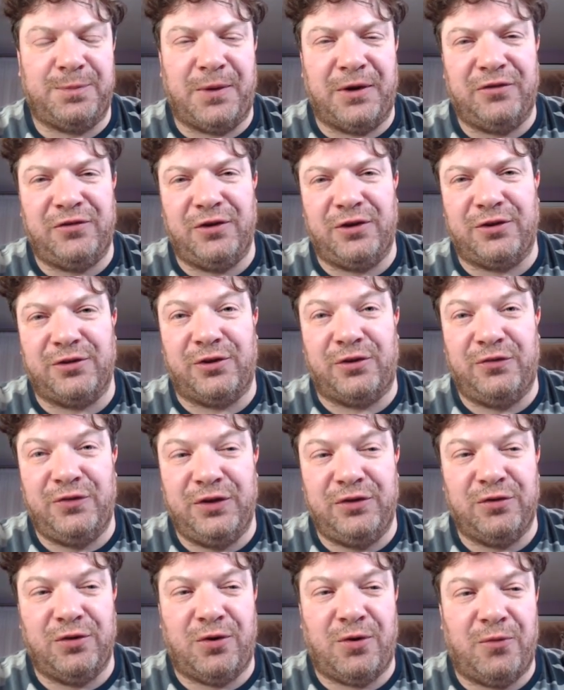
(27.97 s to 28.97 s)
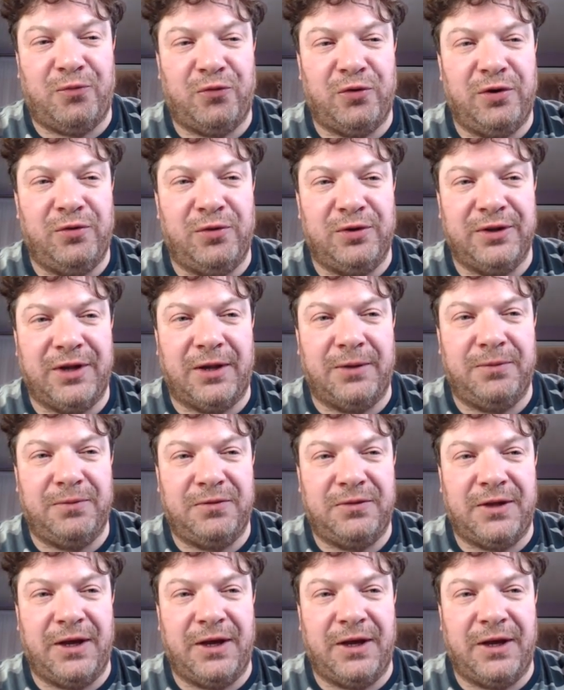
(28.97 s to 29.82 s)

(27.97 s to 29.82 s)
particular video hopefully will not